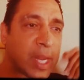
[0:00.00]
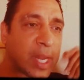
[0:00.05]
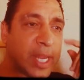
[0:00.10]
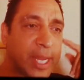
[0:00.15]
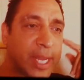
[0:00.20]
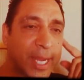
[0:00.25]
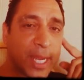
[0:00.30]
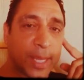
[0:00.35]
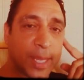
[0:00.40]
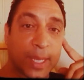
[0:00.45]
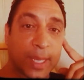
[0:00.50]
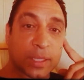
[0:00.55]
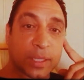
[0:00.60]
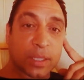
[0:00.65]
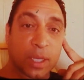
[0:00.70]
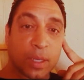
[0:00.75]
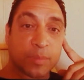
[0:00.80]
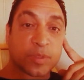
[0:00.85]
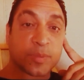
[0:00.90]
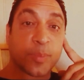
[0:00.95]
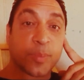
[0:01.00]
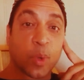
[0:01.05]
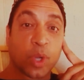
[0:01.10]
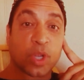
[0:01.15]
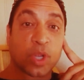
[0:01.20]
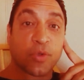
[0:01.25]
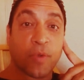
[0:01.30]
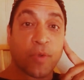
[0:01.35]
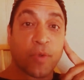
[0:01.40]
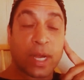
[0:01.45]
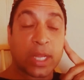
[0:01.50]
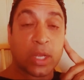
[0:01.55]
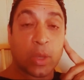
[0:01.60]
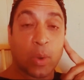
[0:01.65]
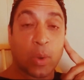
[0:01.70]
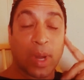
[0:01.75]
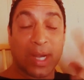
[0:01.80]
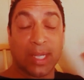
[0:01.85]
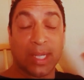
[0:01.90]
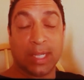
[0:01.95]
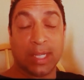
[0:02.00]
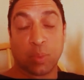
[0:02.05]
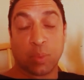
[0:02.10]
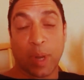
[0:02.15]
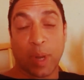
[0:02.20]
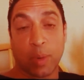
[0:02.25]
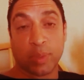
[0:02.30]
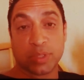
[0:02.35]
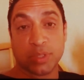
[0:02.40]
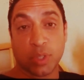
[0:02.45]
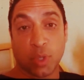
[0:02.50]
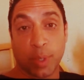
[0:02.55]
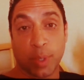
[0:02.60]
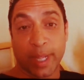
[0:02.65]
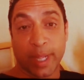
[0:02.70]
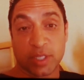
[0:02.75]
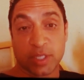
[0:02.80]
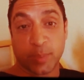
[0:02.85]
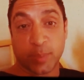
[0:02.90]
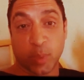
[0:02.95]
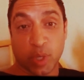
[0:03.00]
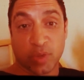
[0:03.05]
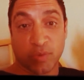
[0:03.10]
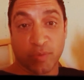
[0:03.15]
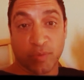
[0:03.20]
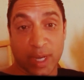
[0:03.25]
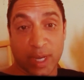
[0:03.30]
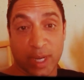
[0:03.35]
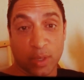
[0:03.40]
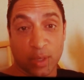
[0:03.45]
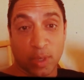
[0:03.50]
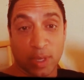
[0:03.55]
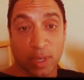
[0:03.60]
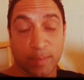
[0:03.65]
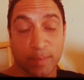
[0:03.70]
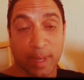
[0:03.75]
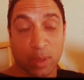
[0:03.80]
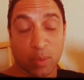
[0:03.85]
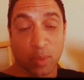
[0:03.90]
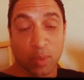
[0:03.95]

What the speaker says: It's sport karate, or at least what was known as sport karate way back when.